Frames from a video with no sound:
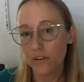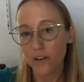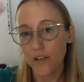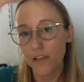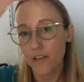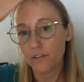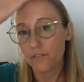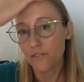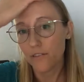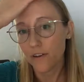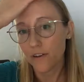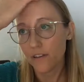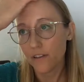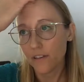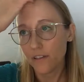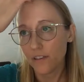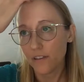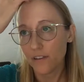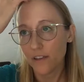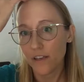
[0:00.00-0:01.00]
and
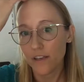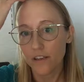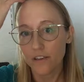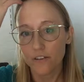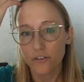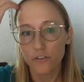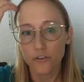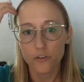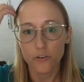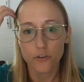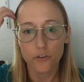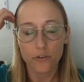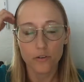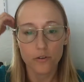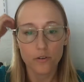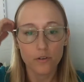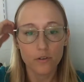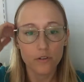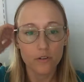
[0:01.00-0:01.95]
finding that your